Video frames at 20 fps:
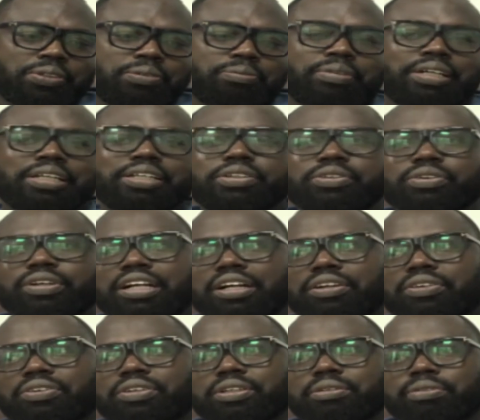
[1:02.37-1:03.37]
But you
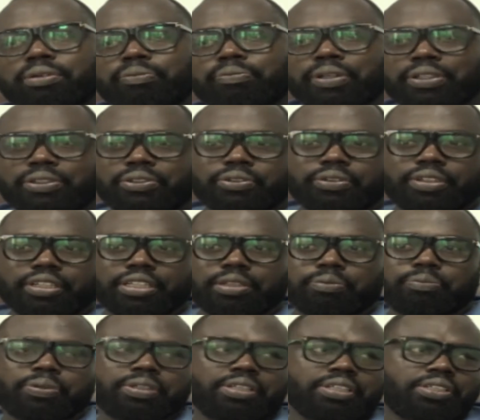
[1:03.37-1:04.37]
cannot be pursuing
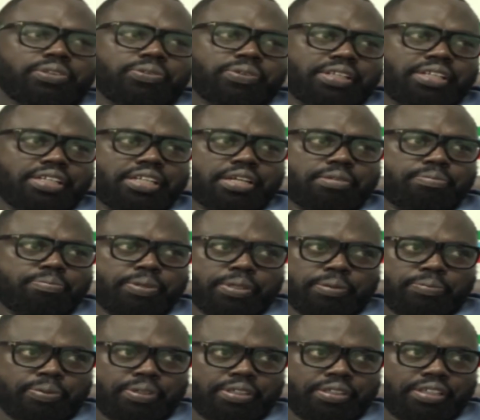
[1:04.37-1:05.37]
peace with the
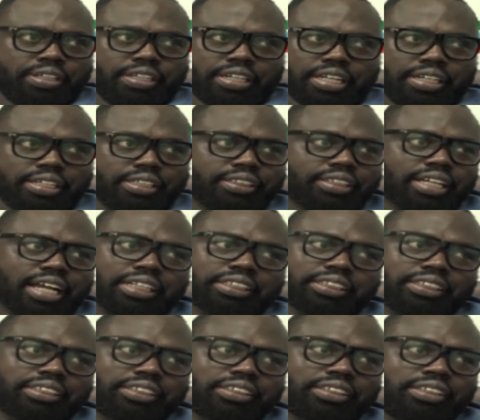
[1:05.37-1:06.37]
NPP in a
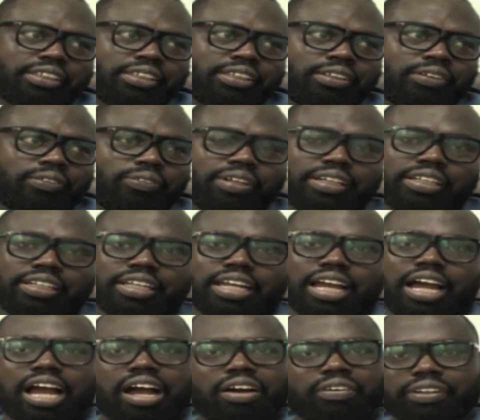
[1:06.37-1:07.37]
discussion when they are
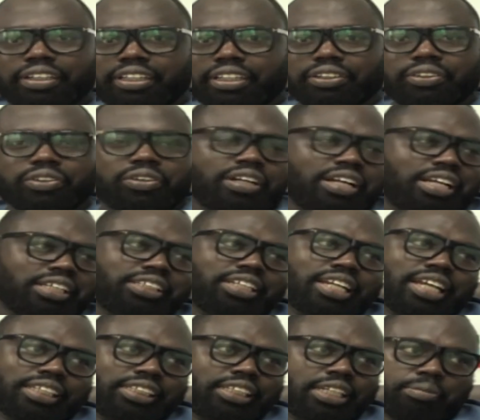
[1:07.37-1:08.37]
hounding your
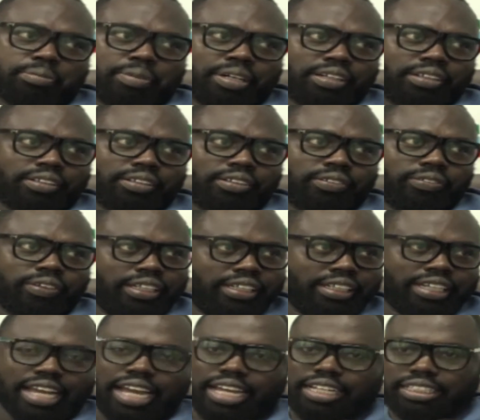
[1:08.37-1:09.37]
national chairman, when
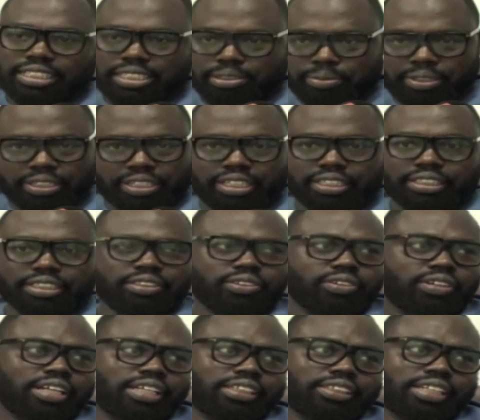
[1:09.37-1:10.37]
they are intimidating your
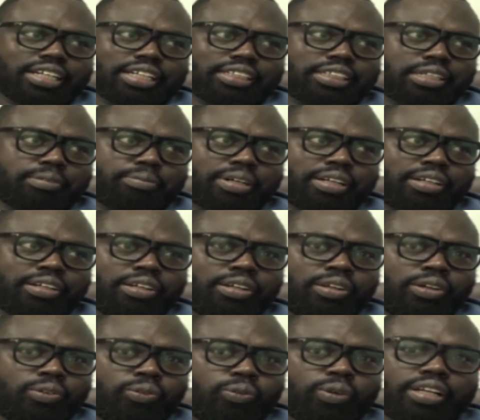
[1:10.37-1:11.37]
national chairman,
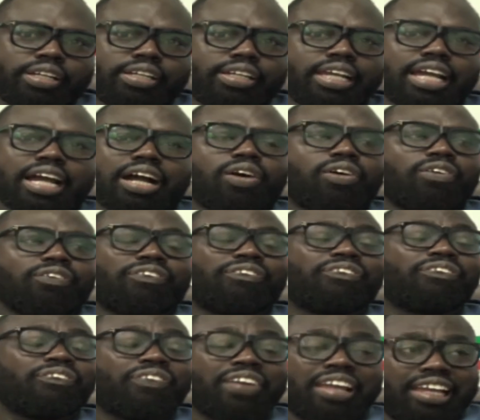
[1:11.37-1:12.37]
when they are
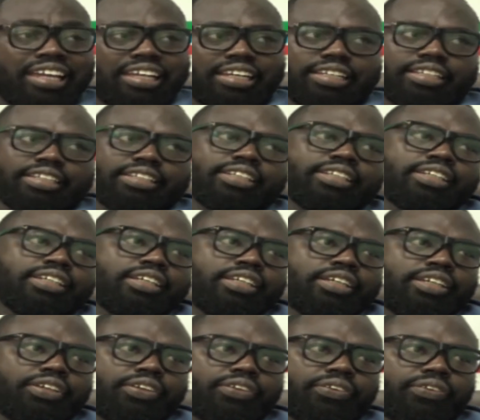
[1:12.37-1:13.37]
unfairly,
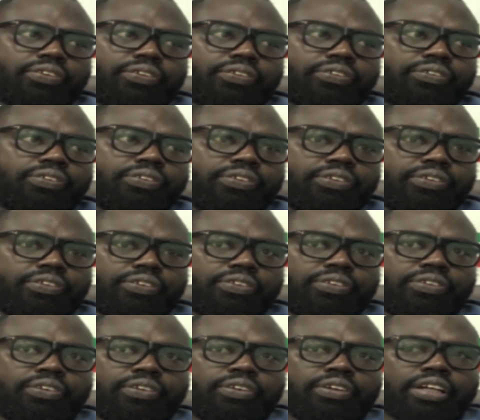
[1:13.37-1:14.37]
you know, you
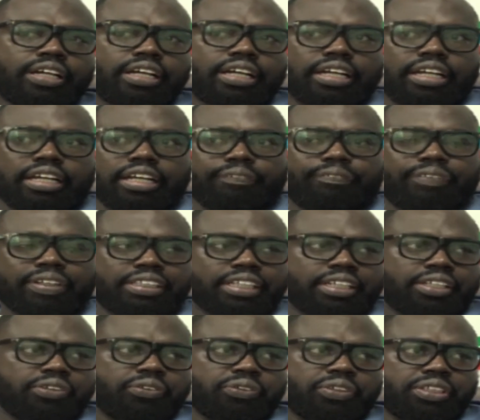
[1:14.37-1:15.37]
know, uh,
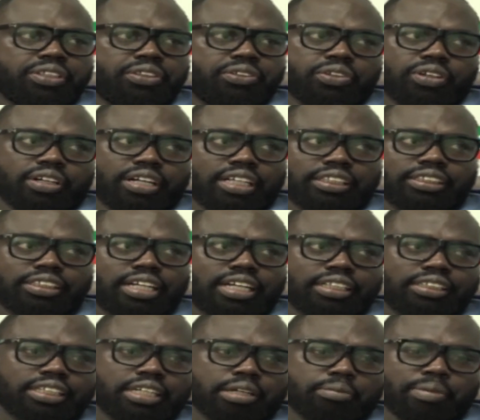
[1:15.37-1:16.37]
persecuting your national
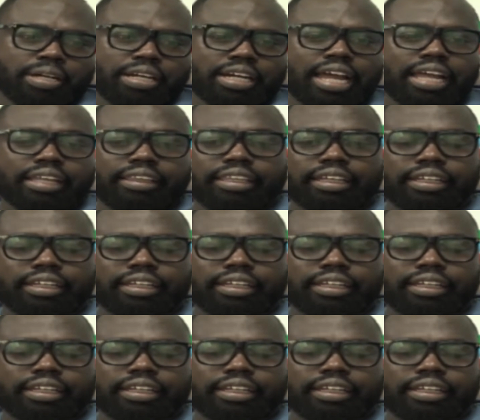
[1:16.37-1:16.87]
chairman. I think.